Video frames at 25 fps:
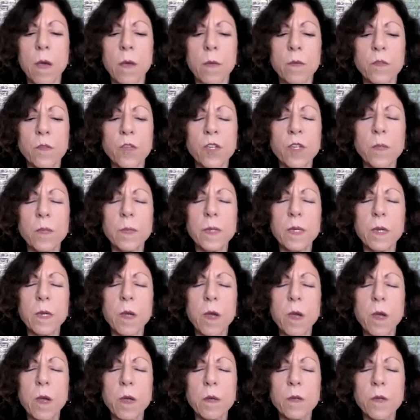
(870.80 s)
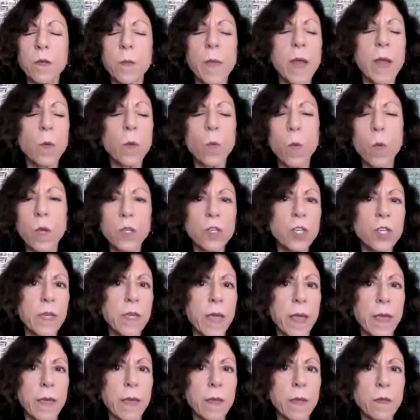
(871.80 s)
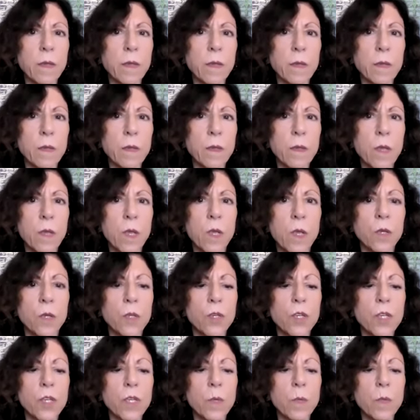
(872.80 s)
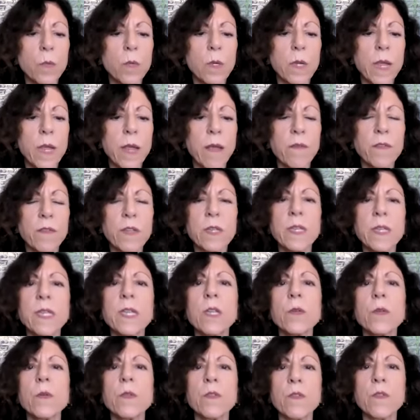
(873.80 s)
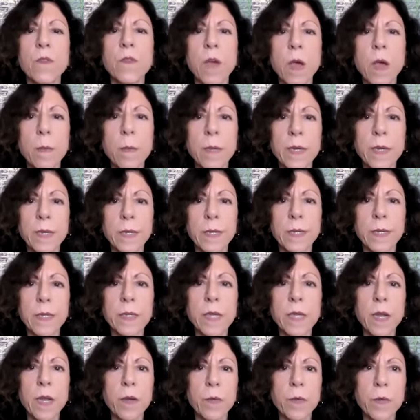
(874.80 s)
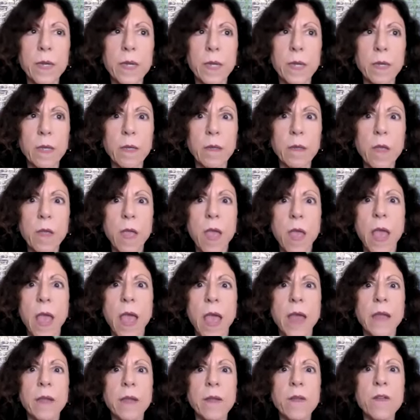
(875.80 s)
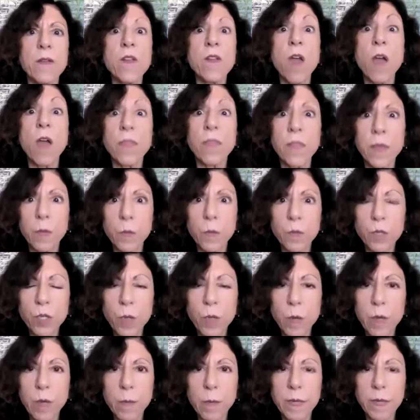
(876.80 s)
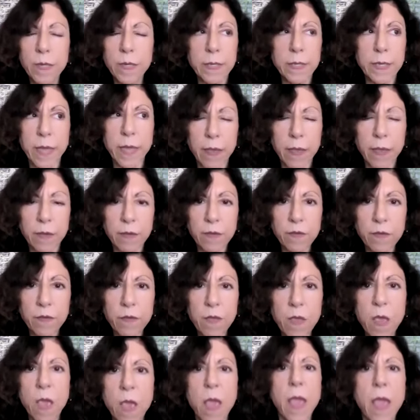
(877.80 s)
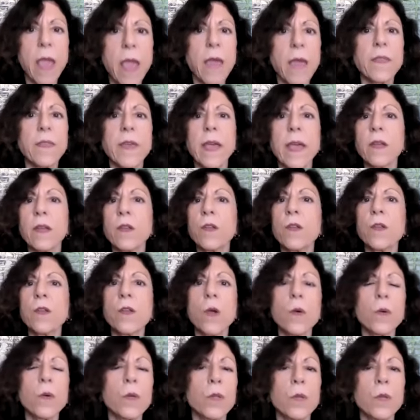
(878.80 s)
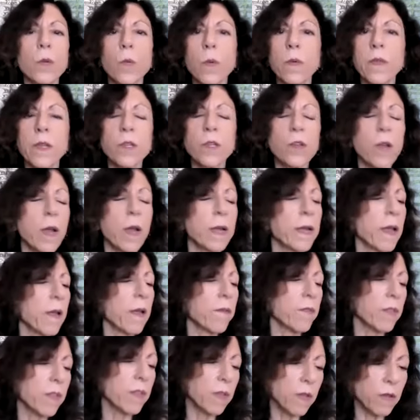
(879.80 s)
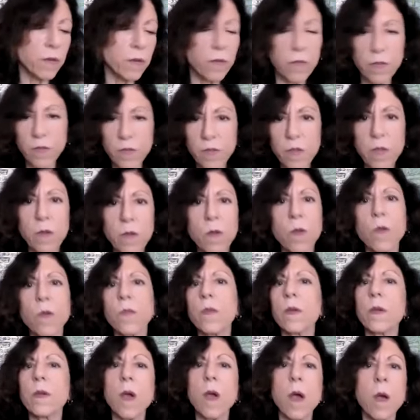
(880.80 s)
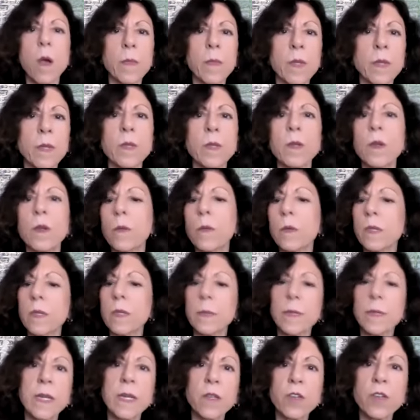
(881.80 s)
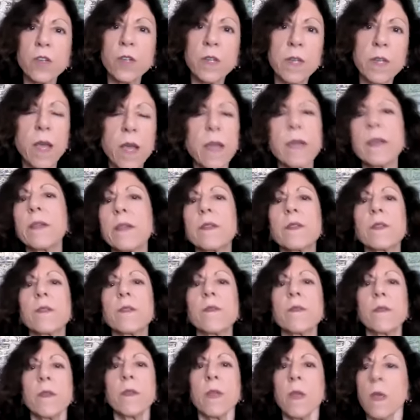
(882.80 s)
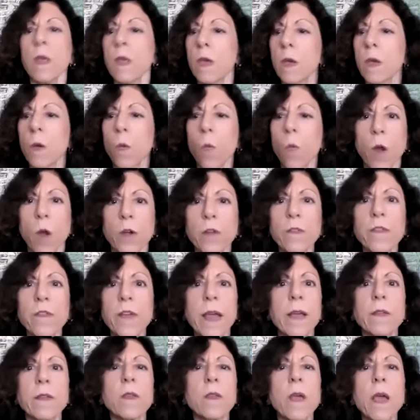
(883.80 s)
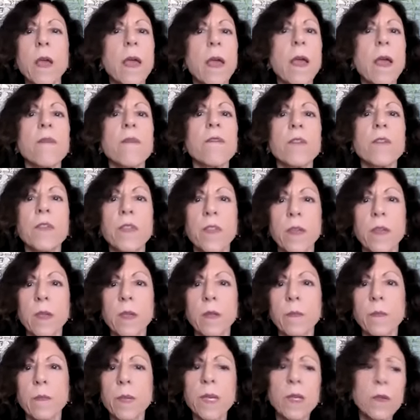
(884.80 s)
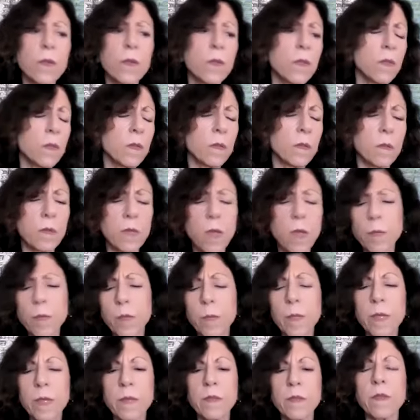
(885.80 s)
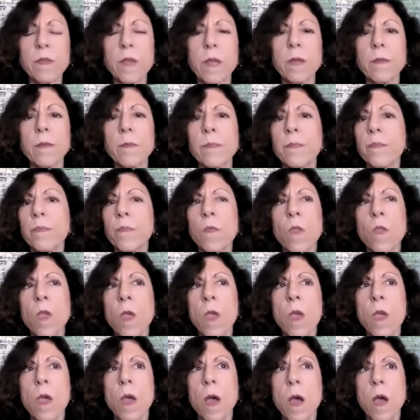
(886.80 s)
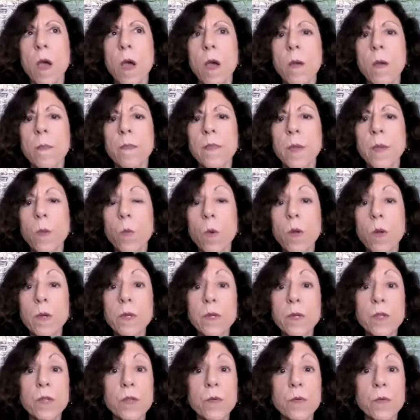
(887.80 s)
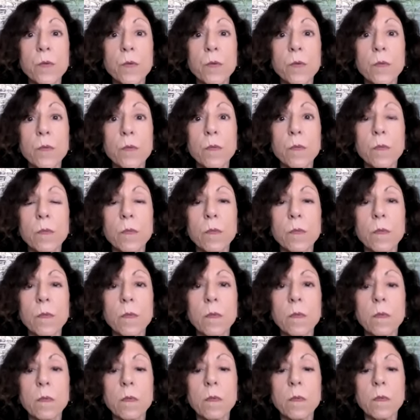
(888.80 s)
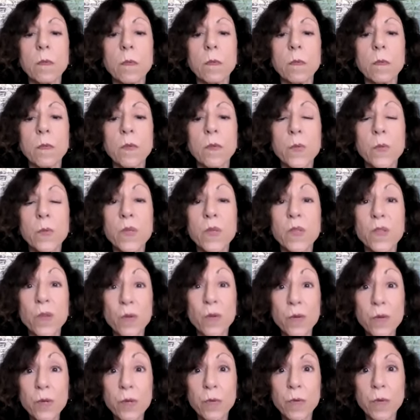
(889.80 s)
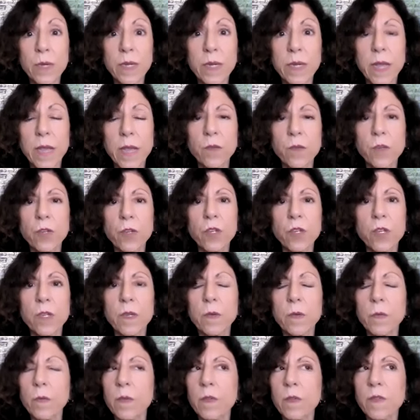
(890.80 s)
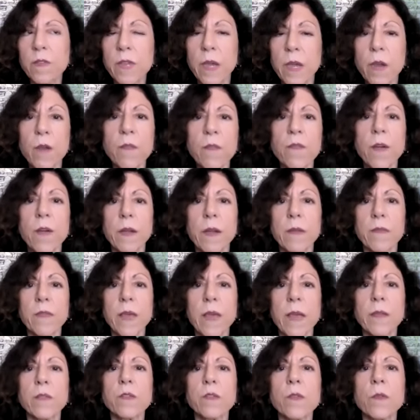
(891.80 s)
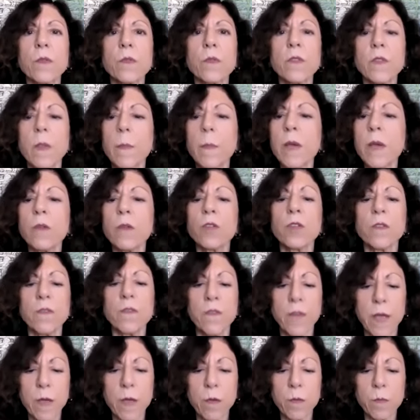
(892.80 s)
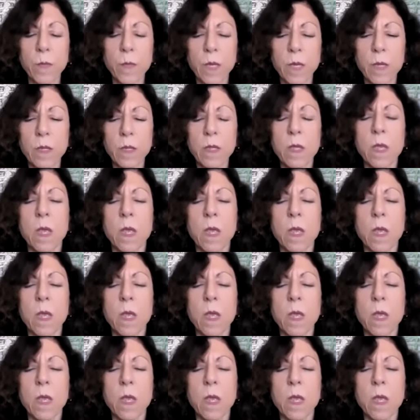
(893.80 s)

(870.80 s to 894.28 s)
she'd been, no matter what she ate, she would have continuous vomiting and diarrhea, and nothing was showing up in the tests. And they had no clue. They tried everything under the sun, all the common, elimination diets and water fast, everything, and pills and supplements. And they wanted to do surgery, and she was terrified of that. So somehow she found me.